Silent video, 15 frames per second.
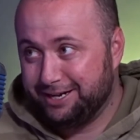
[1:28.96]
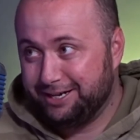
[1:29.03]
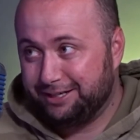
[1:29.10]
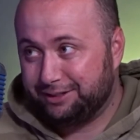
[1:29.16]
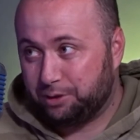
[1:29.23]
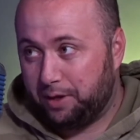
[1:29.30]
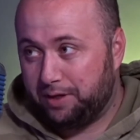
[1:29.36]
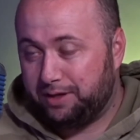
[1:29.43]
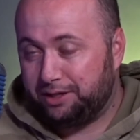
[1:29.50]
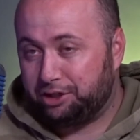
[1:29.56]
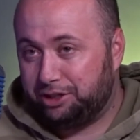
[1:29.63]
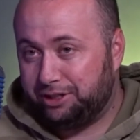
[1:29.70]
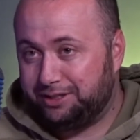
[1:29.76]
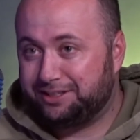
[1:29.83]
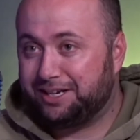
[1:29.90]
So I think
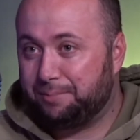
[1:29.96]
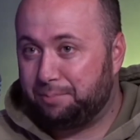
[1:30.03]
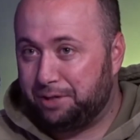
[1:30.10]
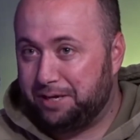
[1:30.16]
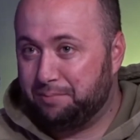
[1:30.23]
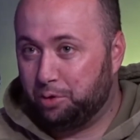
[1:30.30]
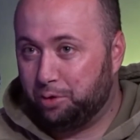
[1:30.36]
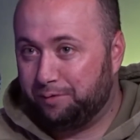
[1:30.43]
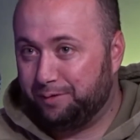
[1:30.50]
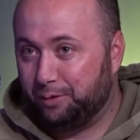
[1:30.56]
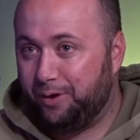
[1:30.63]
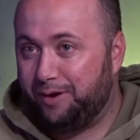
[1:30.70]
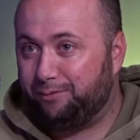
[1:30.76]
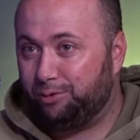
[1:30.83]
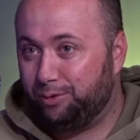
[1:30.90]
she's going to play more of the
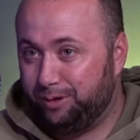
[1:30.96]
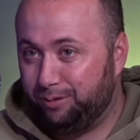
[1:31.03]
referee